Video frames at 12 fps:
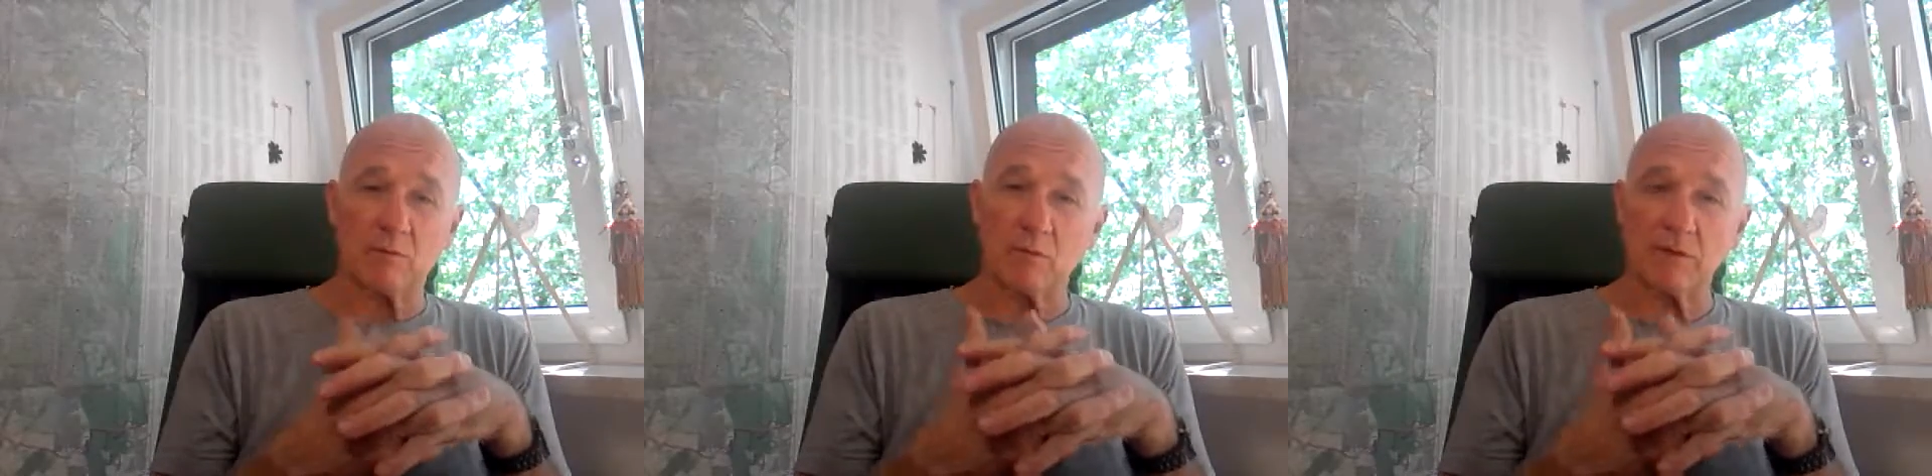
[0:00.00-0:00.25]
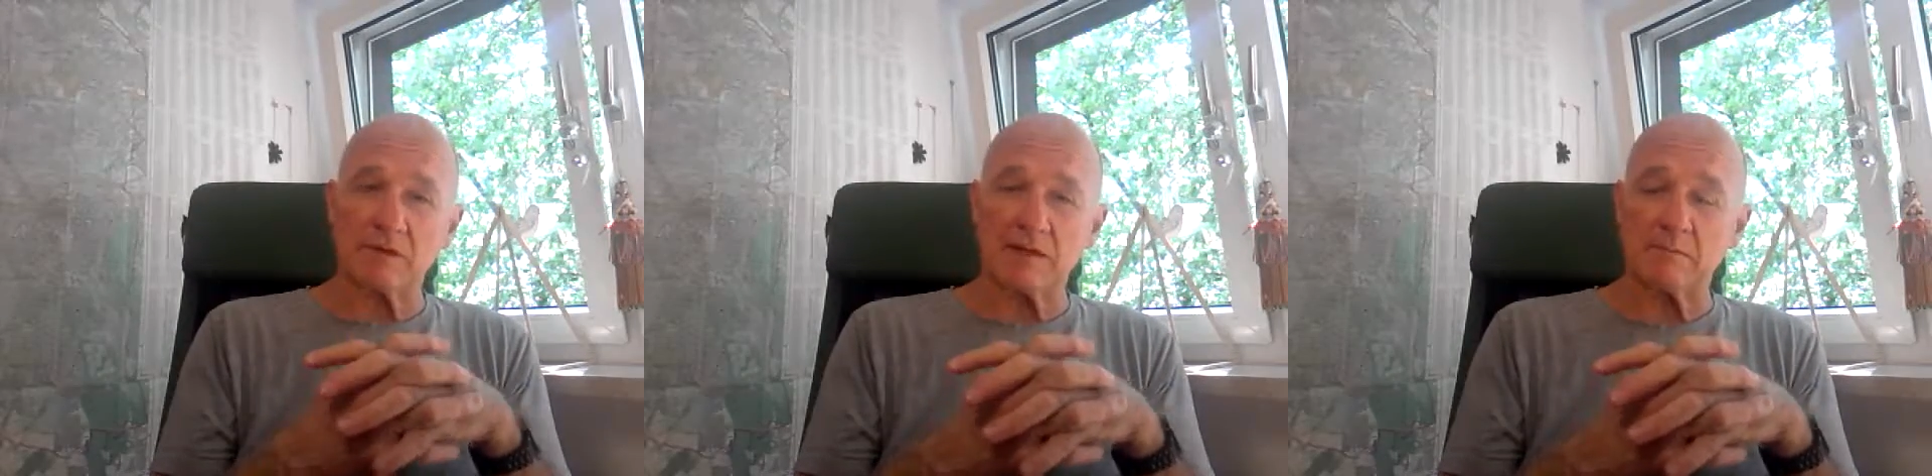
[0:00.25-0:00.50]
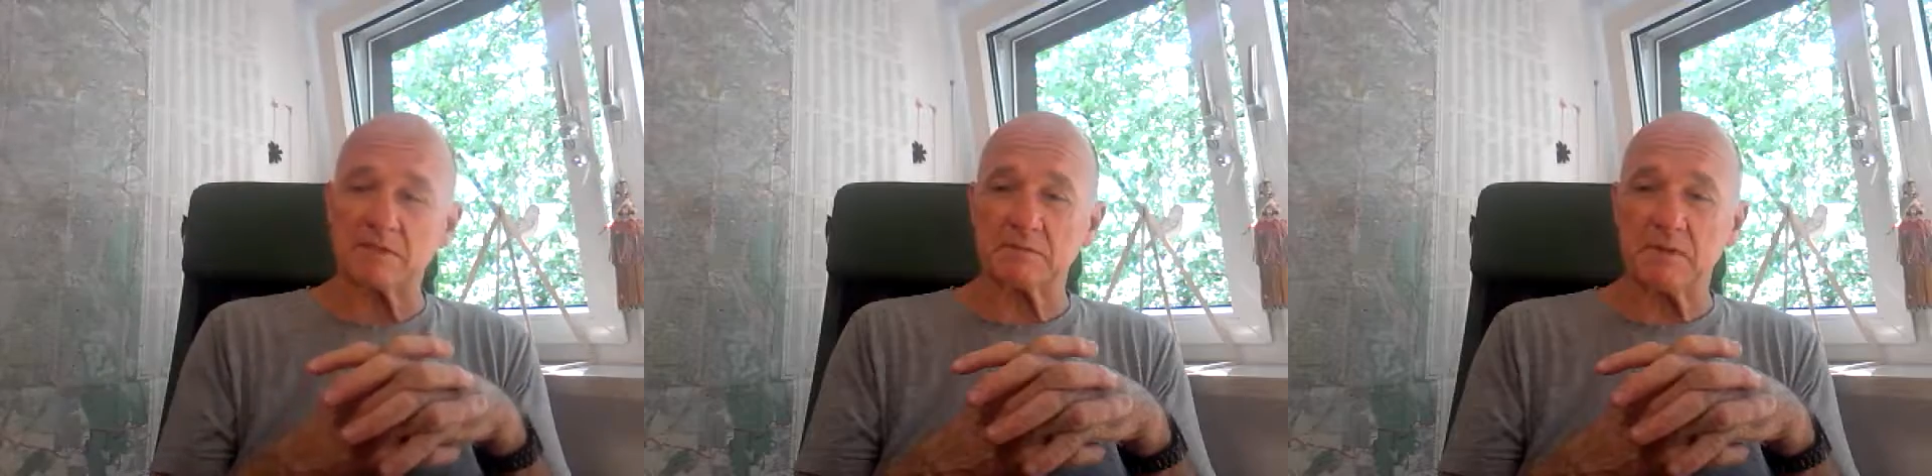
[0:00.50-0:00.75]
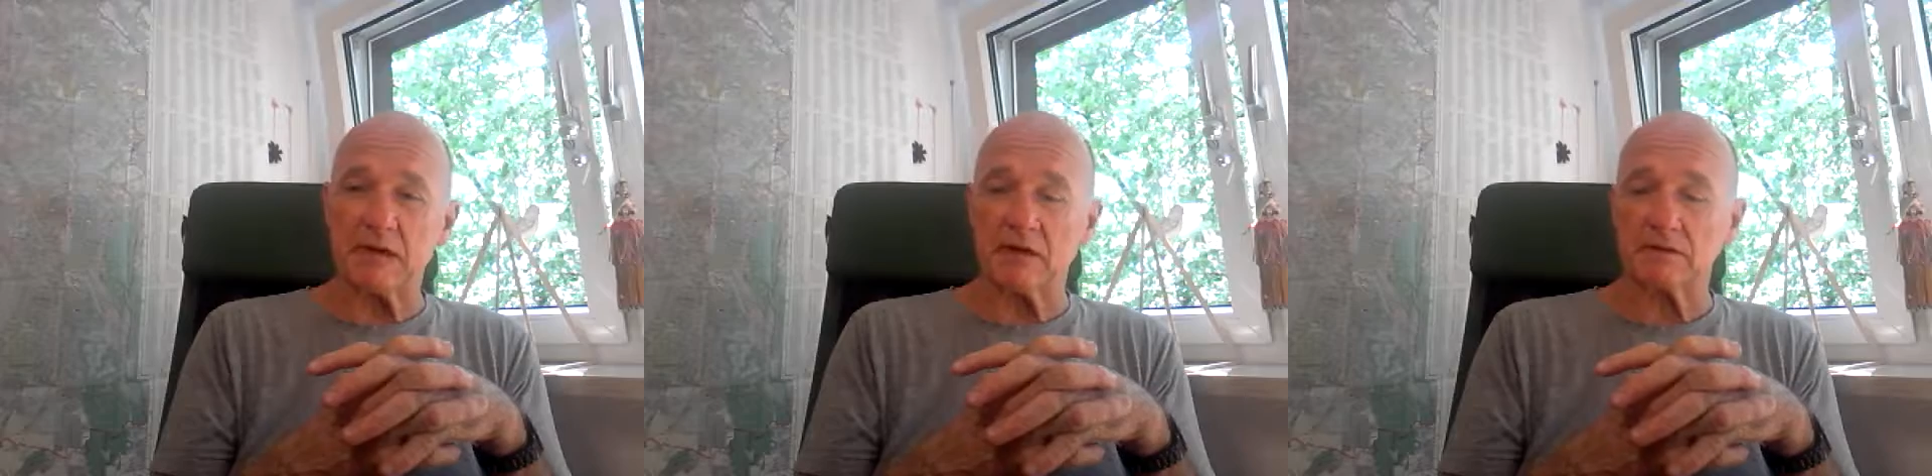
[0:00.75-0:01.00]
what comes
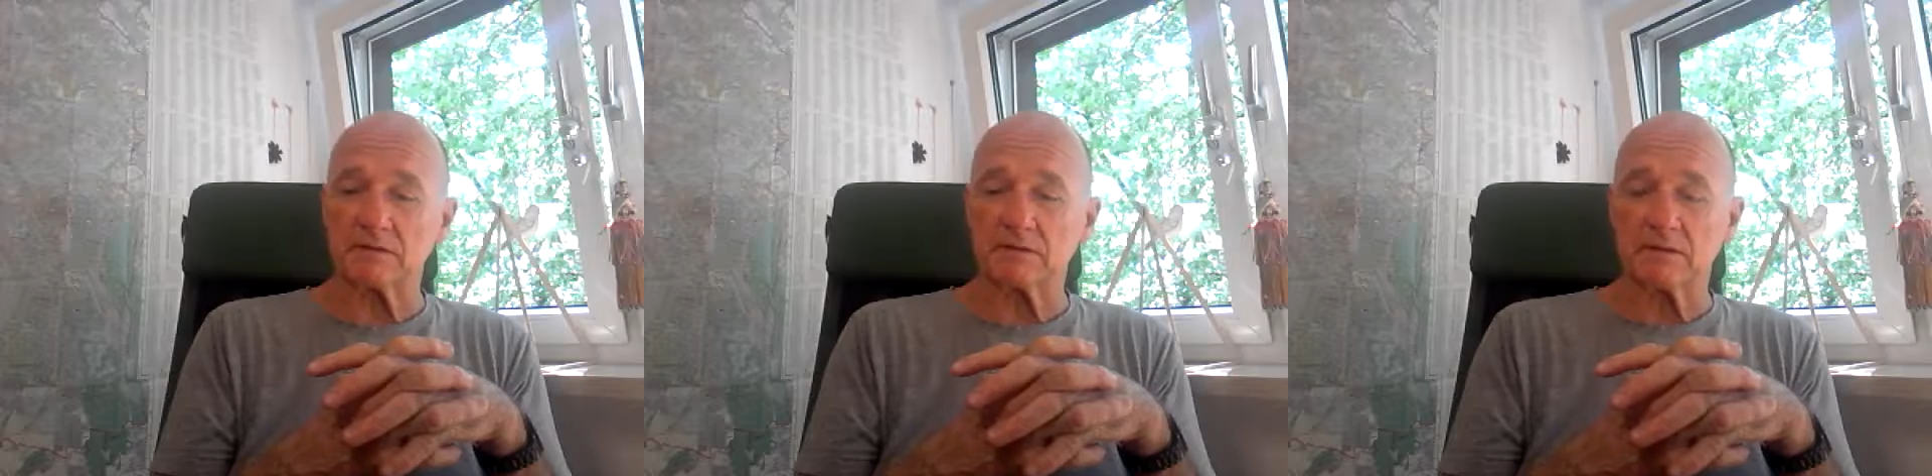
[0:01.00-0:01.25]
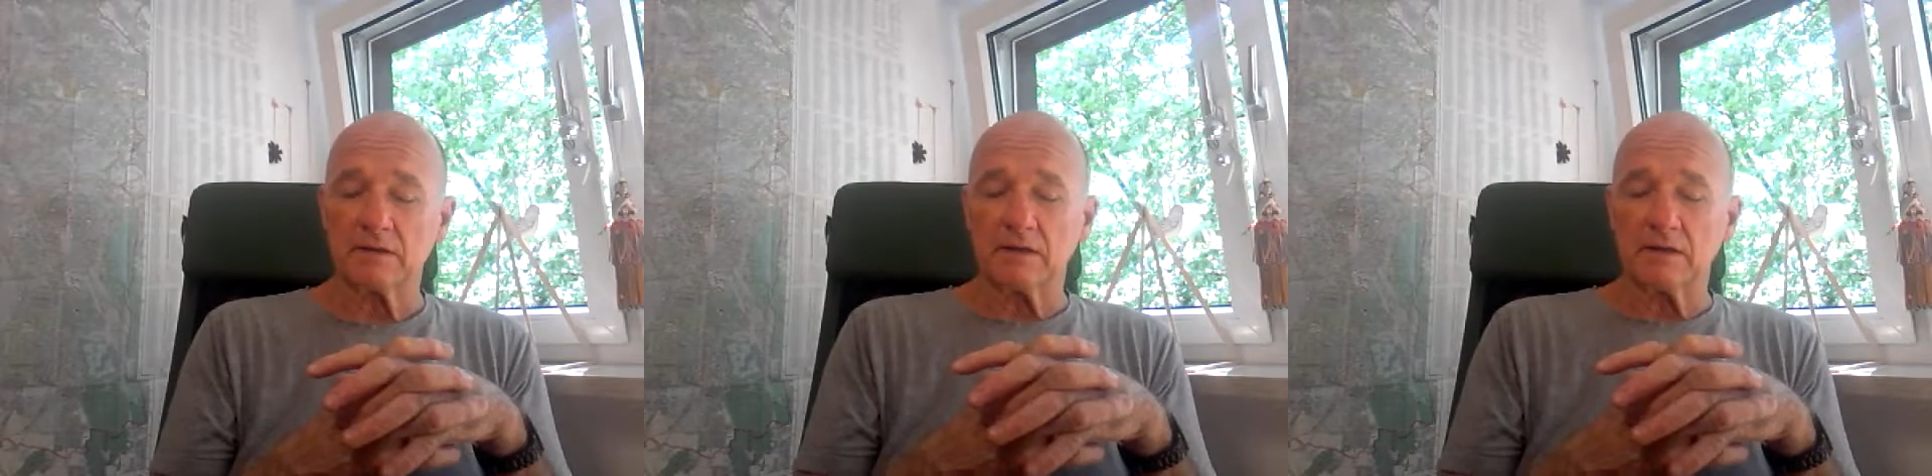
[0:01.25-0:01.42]
about.